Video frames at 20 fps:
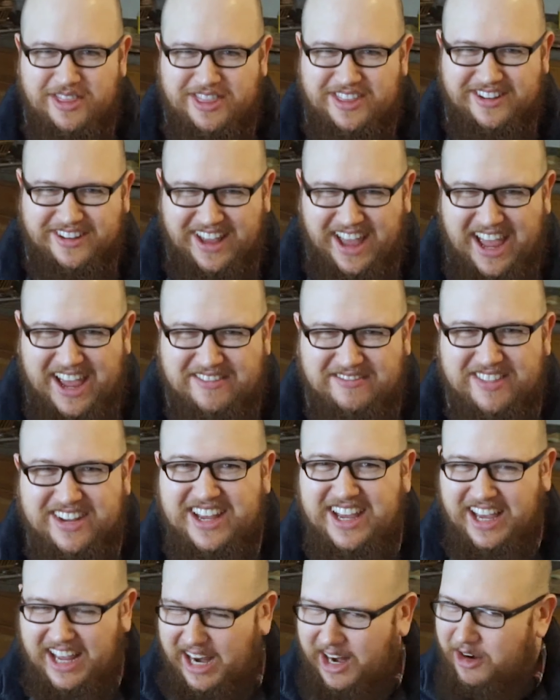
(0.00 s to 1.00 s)
with your game.
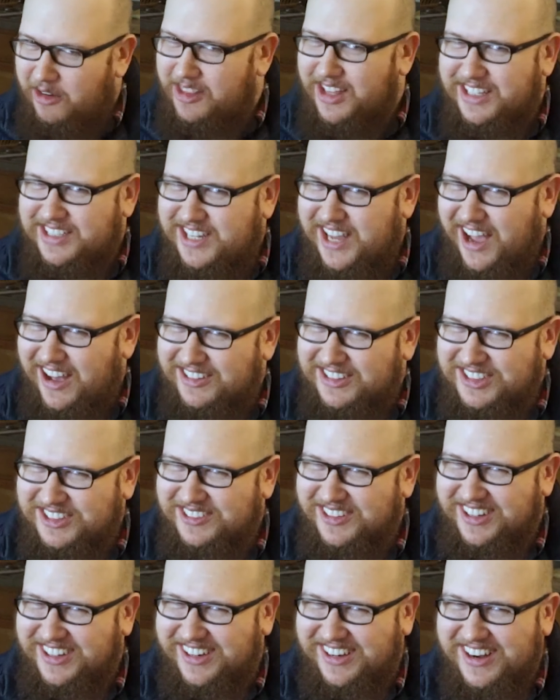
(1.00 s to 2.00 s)
And I know that sounds
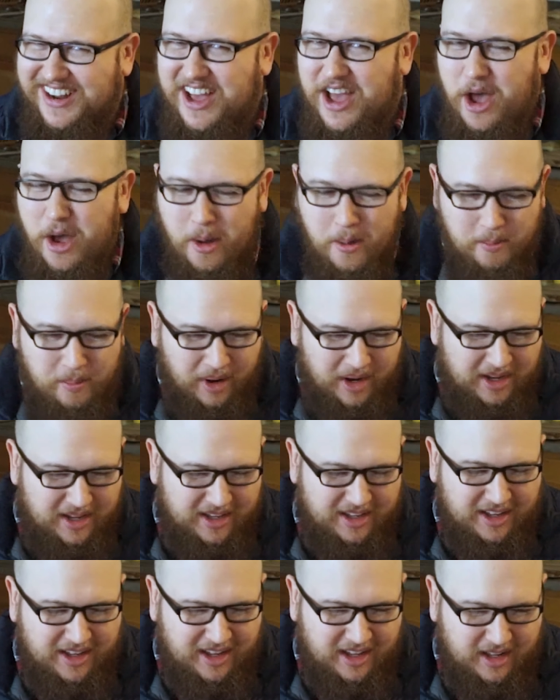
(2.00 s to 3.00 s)
weird,
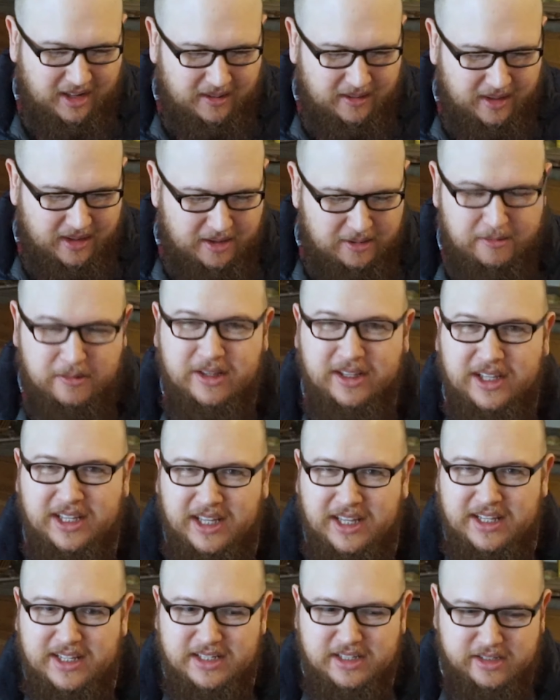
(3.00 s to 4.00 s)
but it really
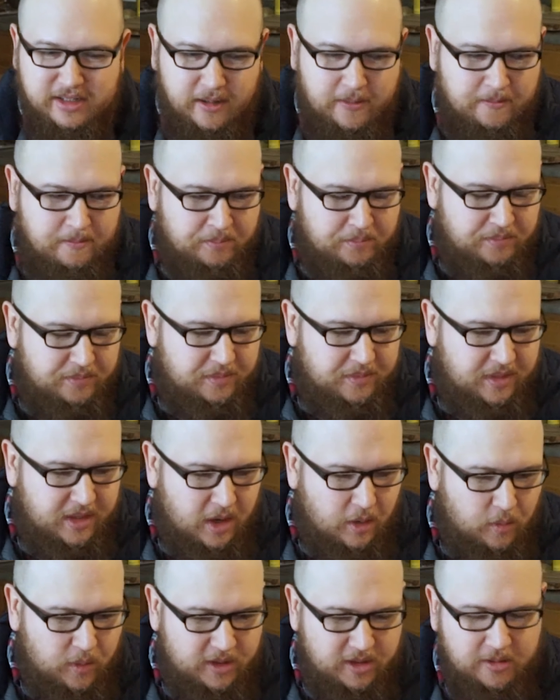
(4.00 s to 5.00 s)
is.
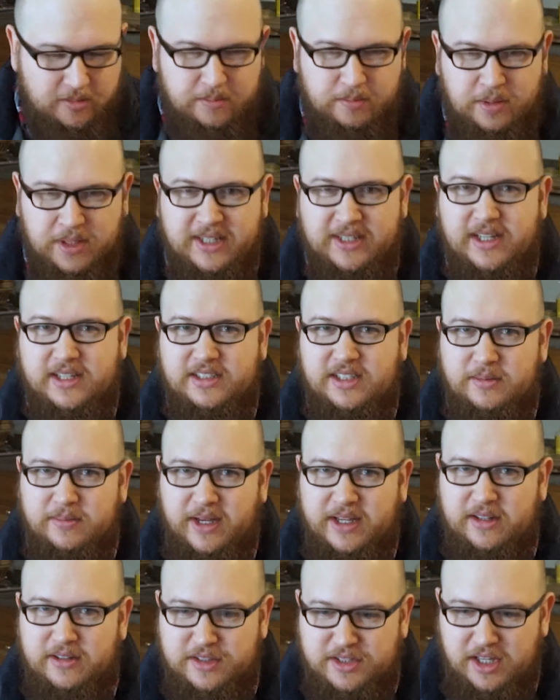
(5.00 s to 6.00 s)
Now, when you're playtesting
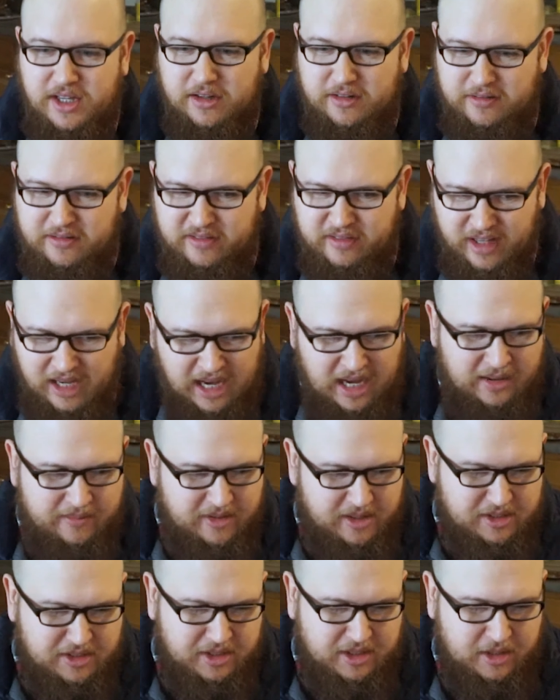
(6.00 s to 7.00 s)
by yourself,
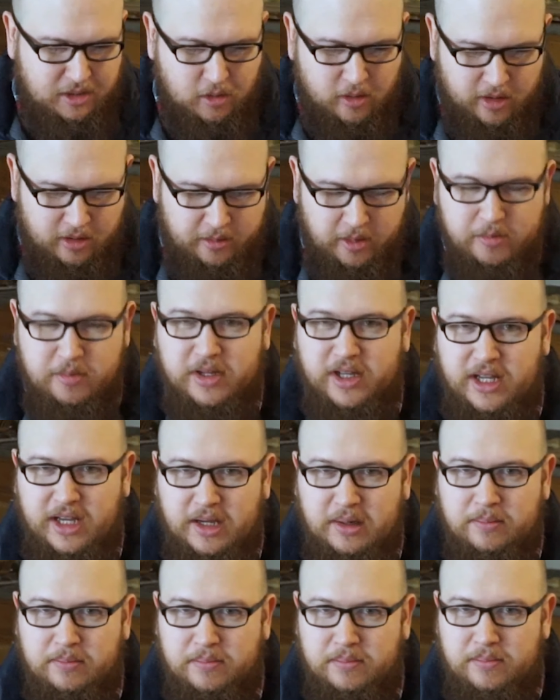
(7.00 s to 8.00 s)
obviously you're going to be
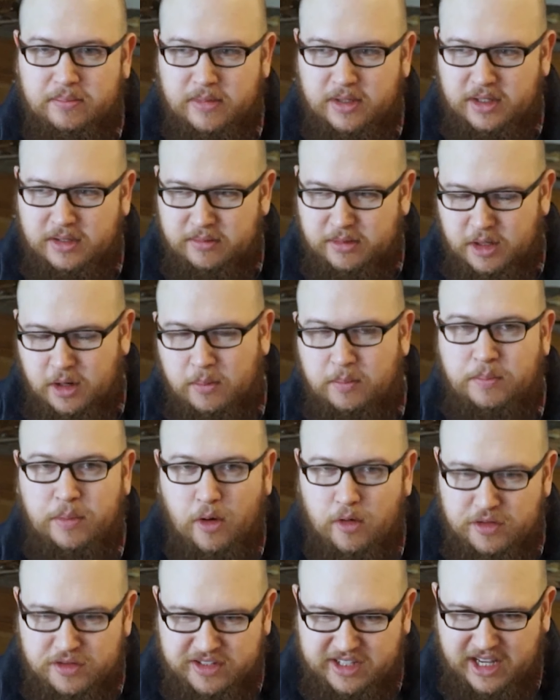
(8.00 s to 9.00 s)
playing,
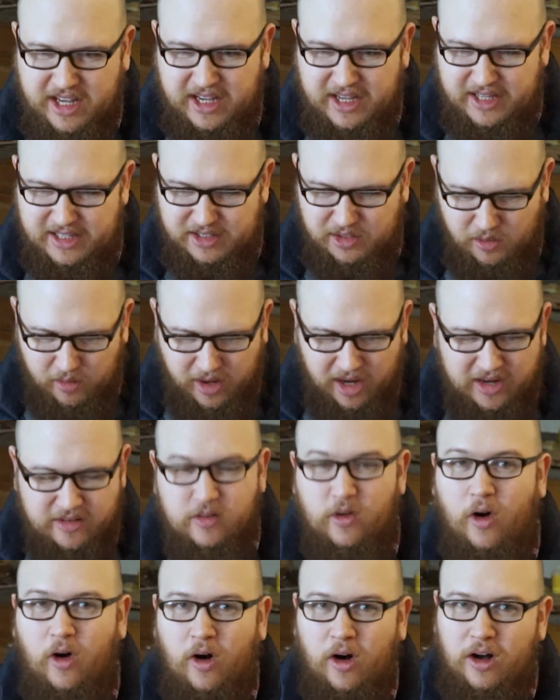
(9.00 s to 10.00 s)
both sides or kind
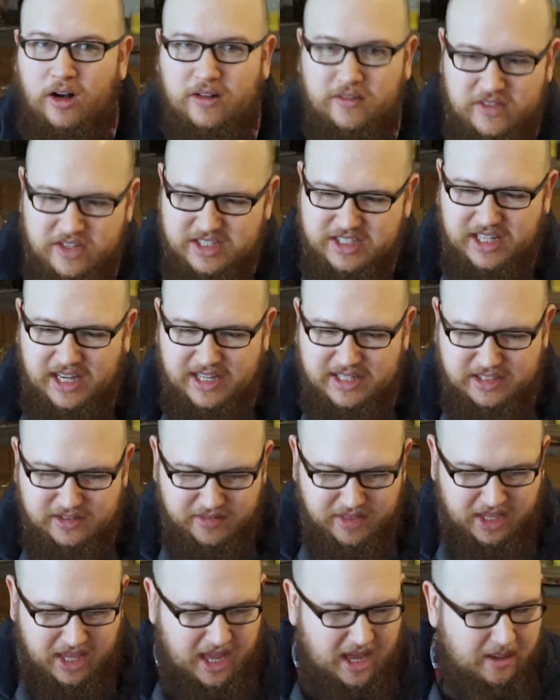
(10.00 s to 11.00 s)
of all of the sides of
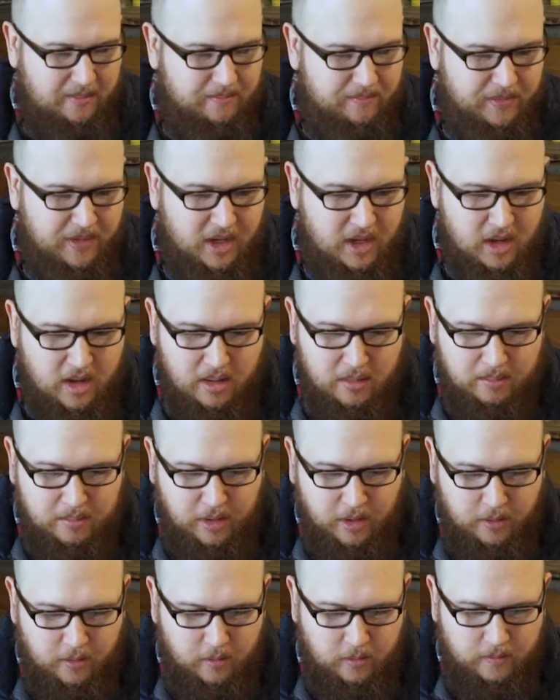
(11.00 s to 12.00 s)
the game.
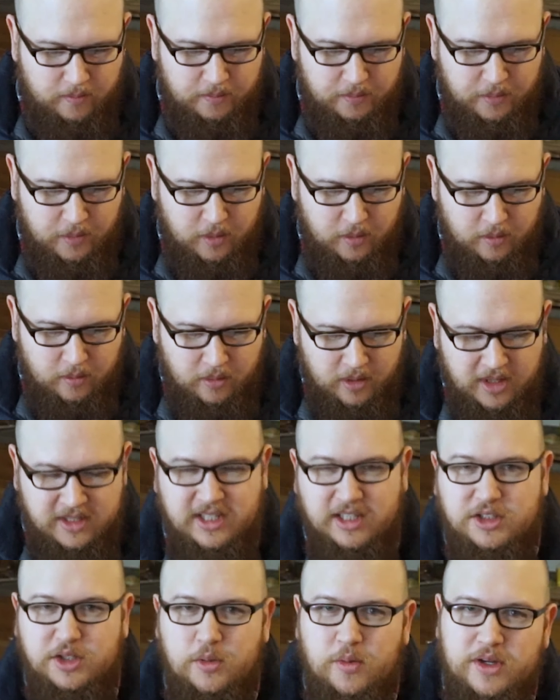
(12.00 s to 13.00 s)
But
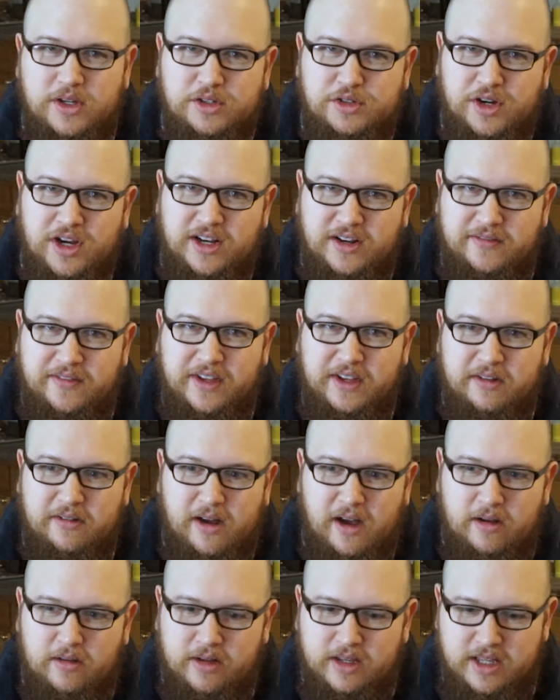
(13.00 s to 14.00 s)
essentially what you're trying to figure
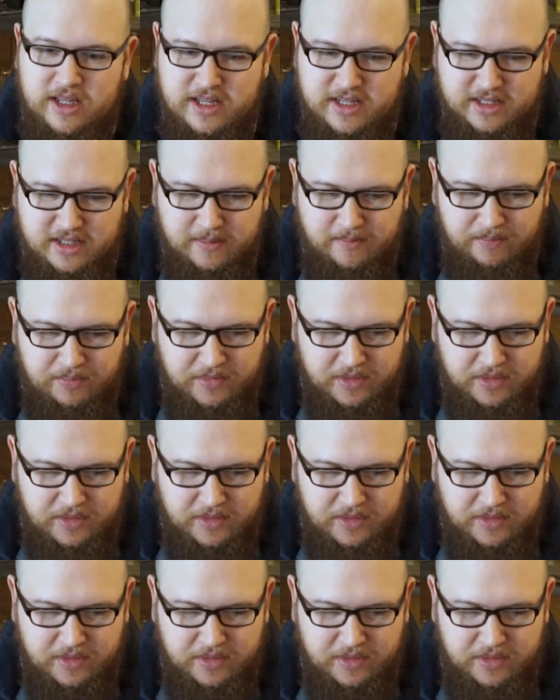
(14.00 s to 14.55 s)
out is